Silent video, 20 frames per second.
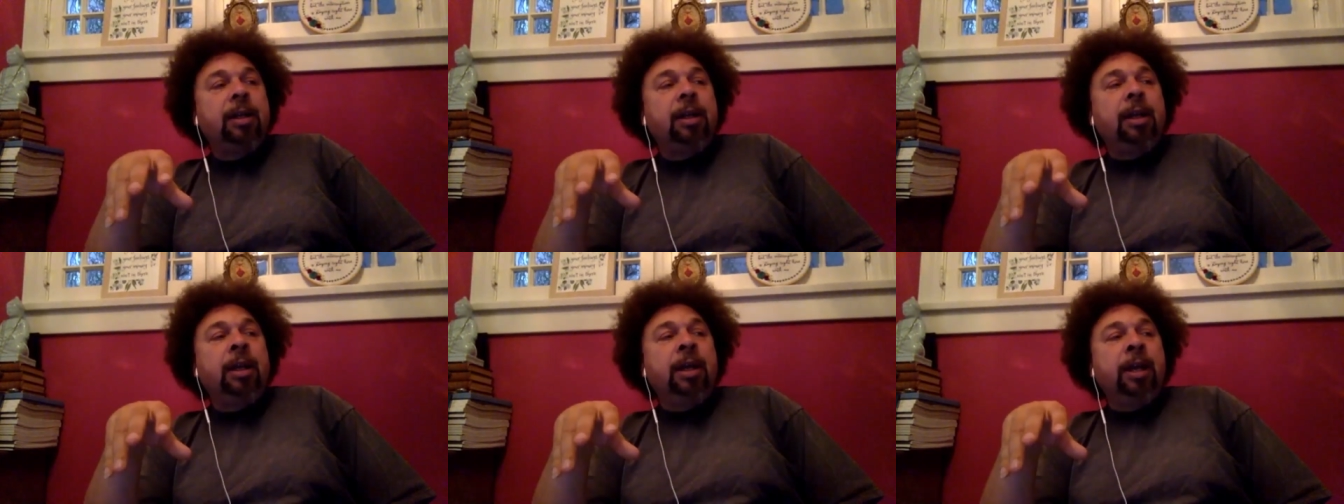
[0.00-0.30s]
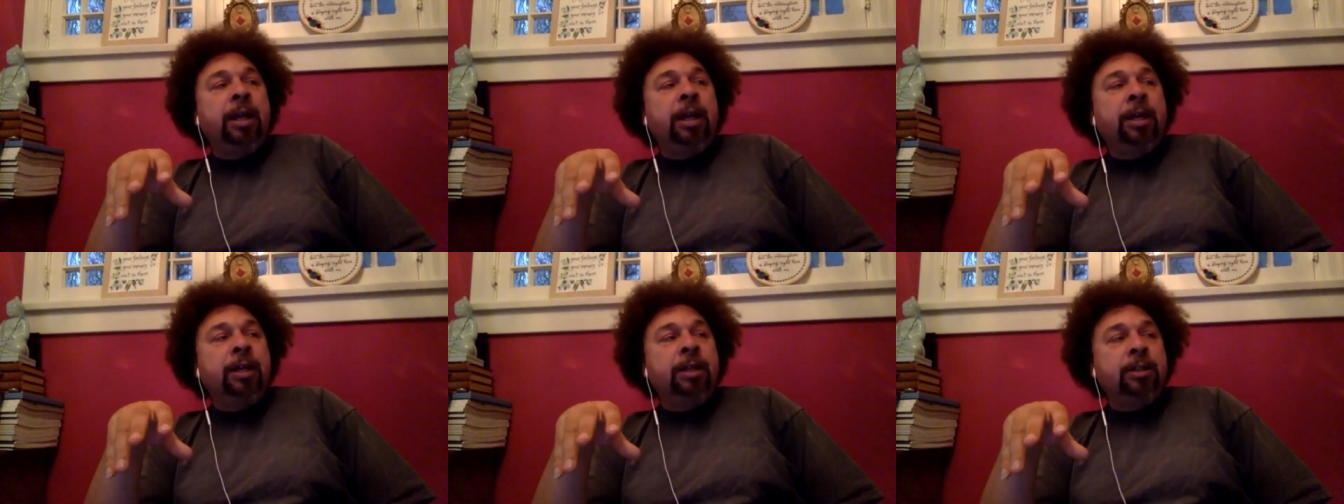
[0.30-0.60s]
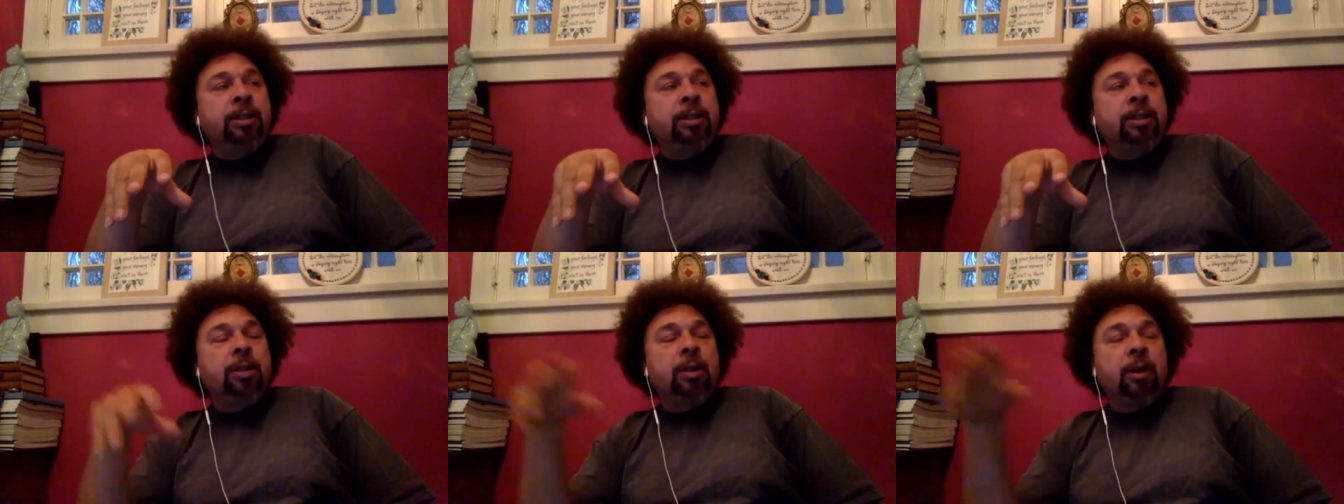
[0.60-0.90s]

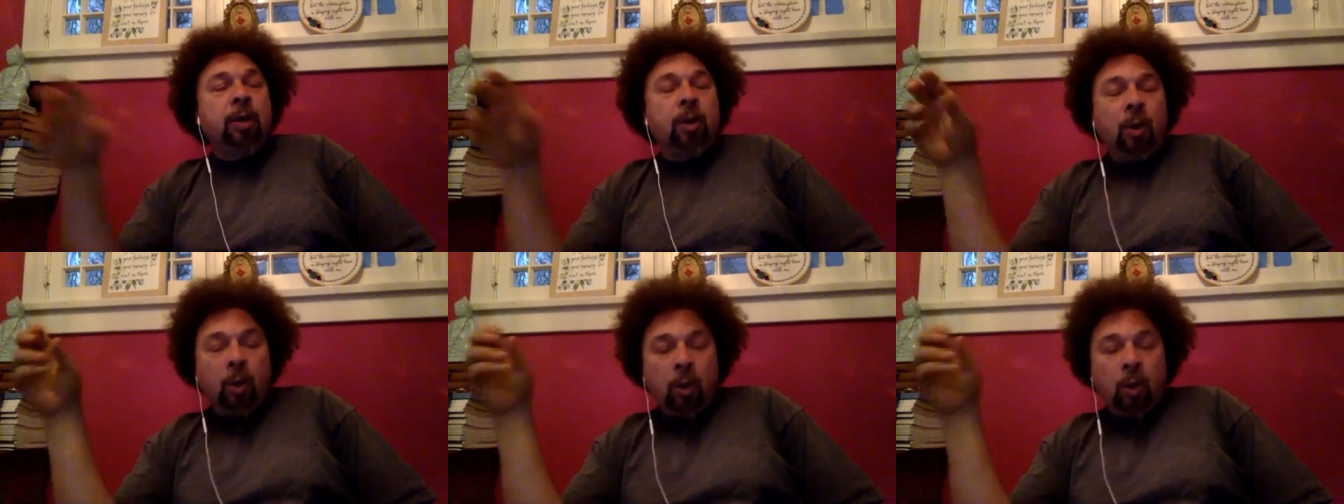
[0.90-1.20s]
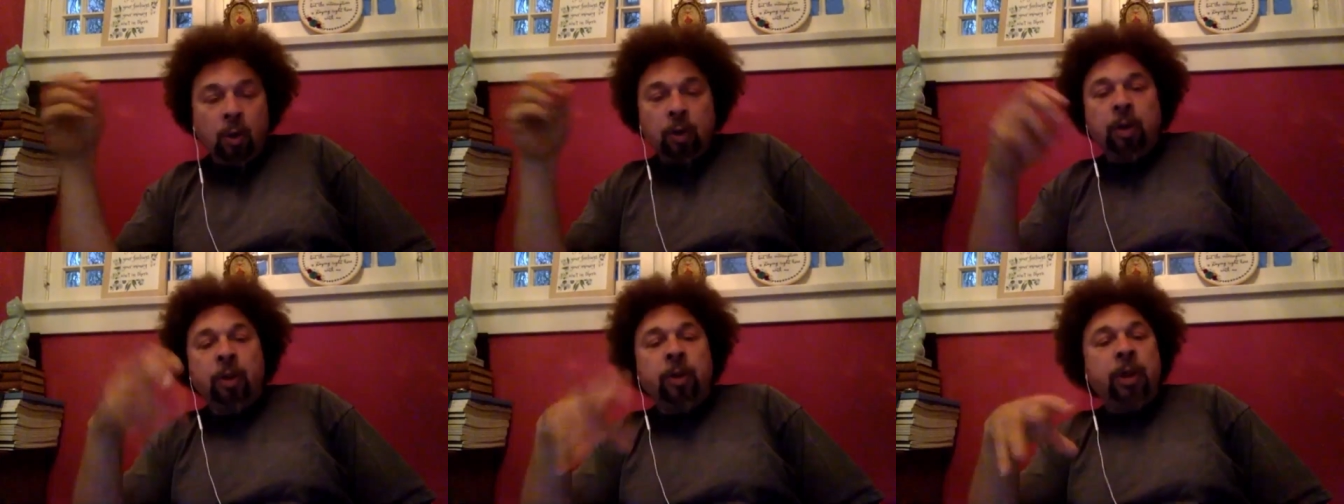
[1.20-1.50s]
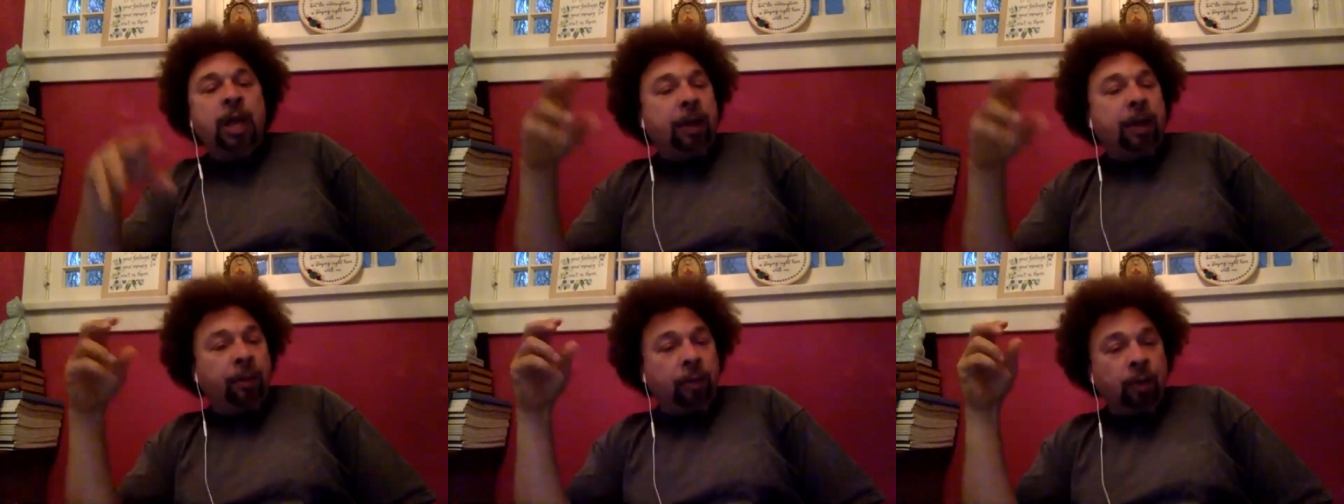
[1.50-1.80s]
is
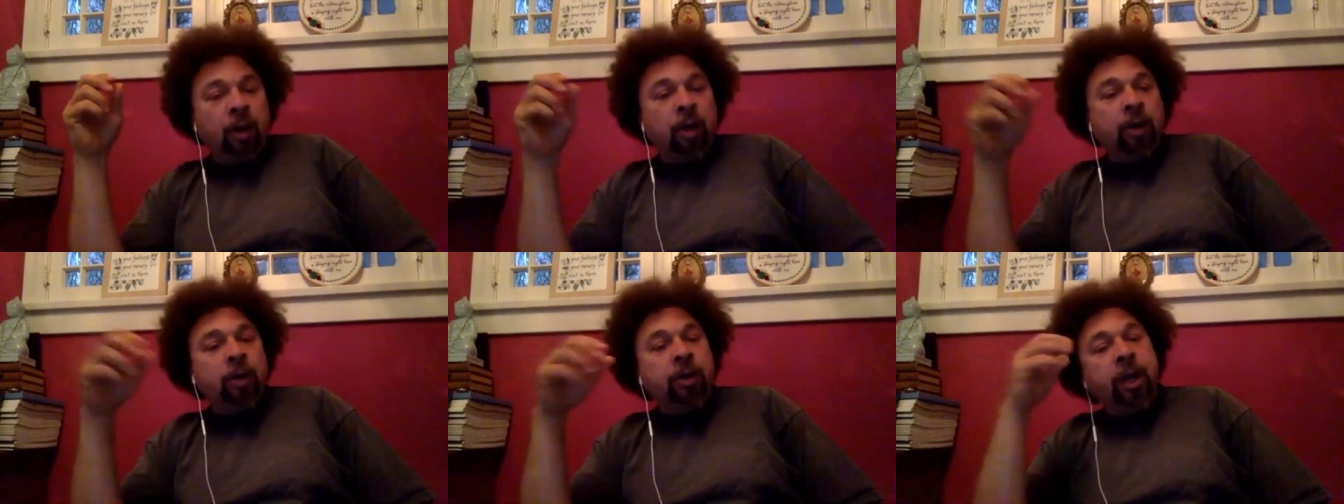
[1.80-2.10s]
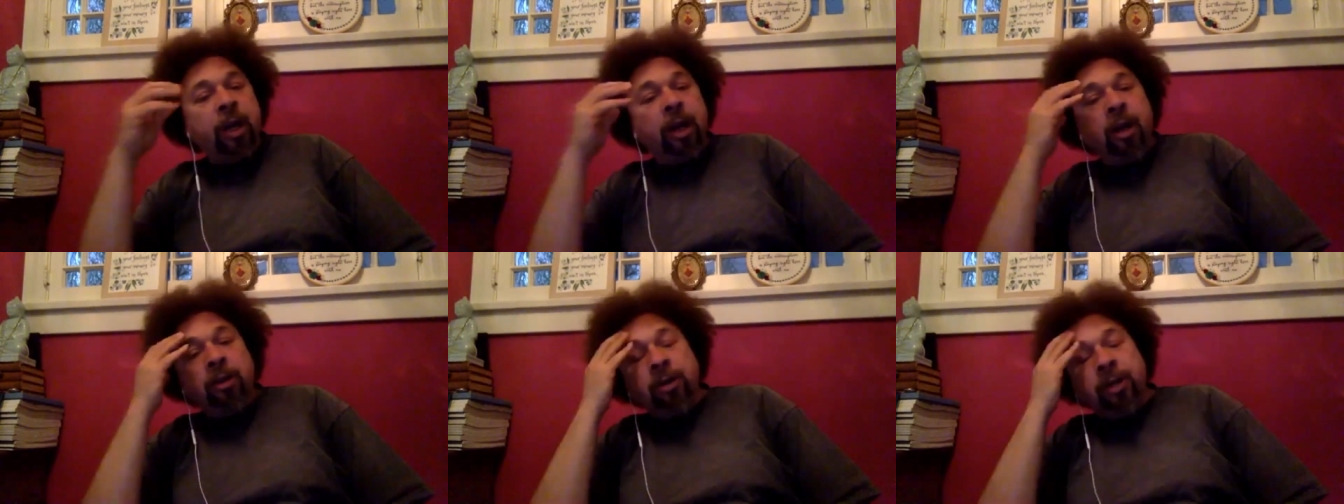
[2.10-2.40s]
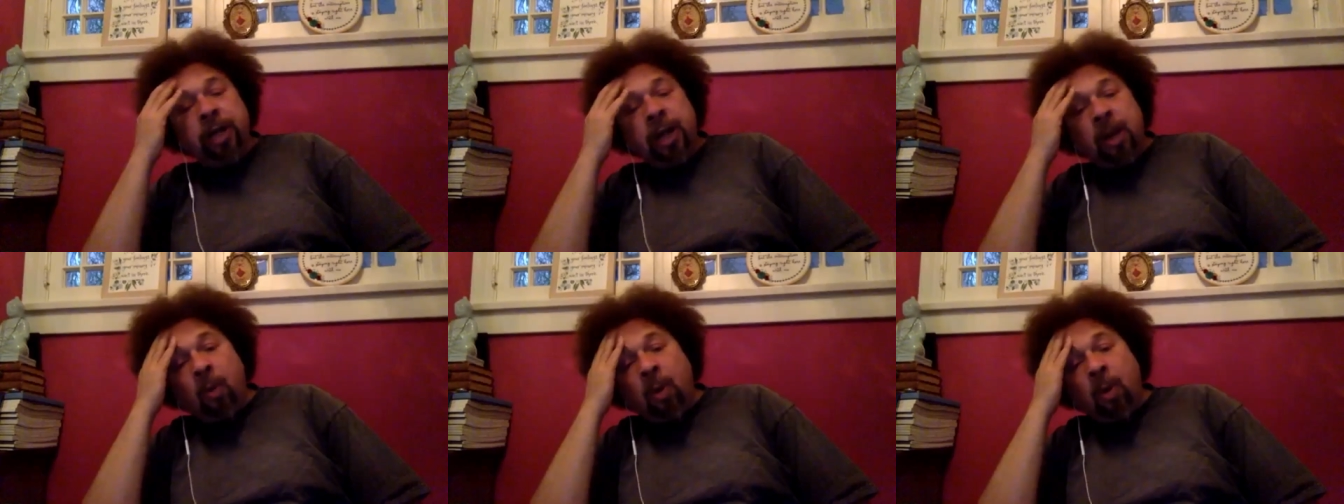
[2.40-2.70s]
that third character
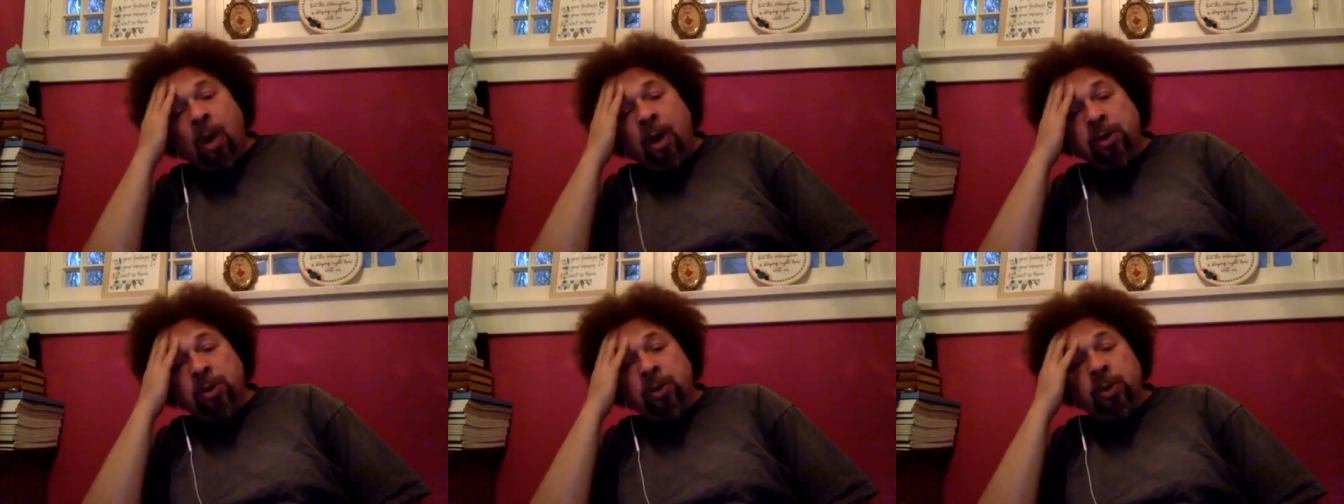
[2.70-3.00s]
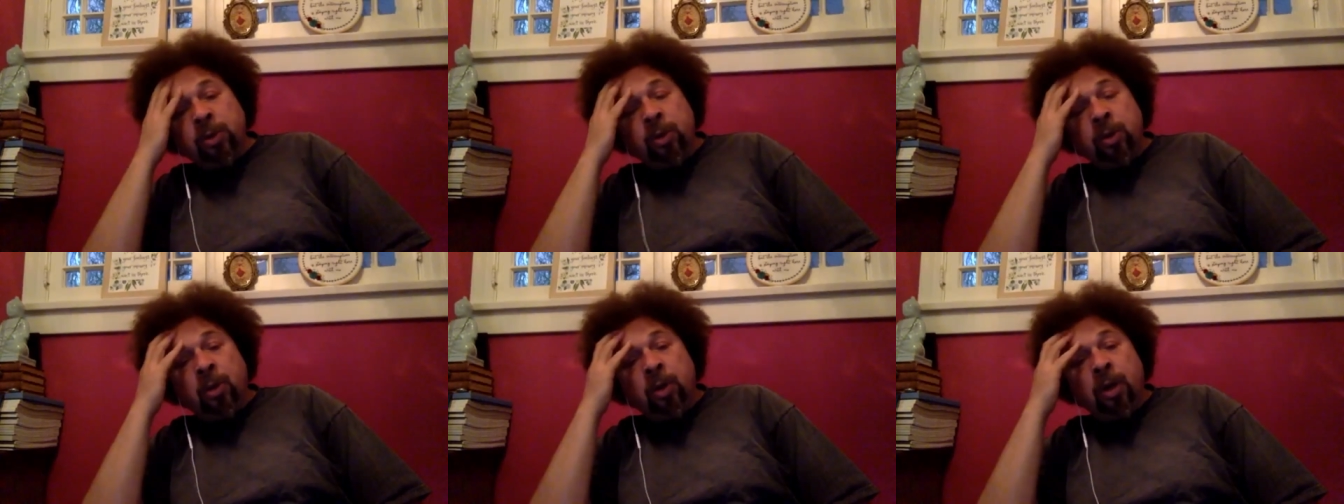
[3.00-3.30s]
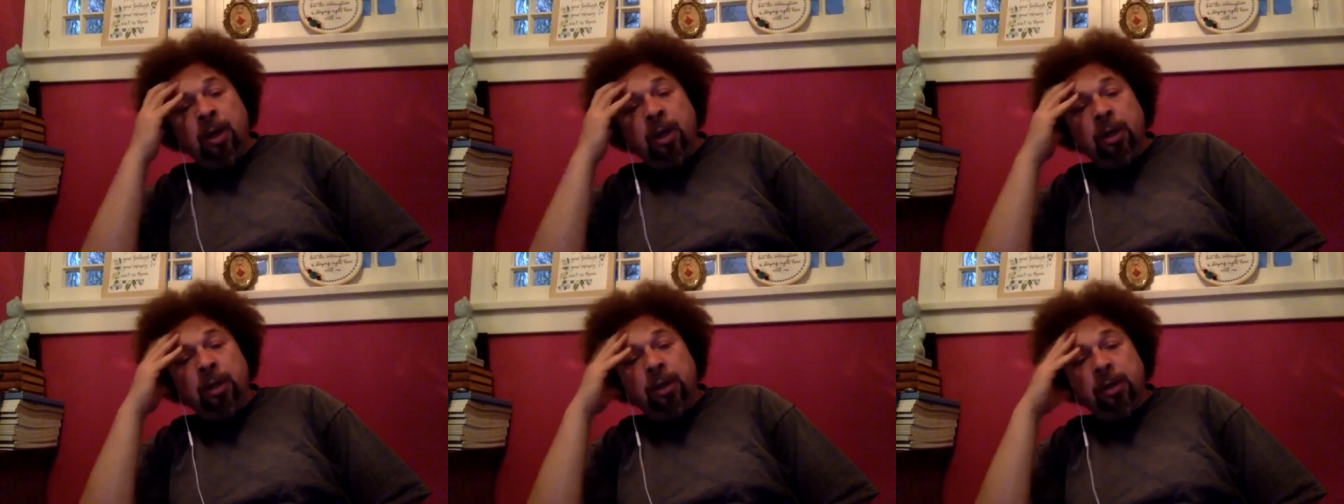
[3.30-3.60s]
that walks through a door.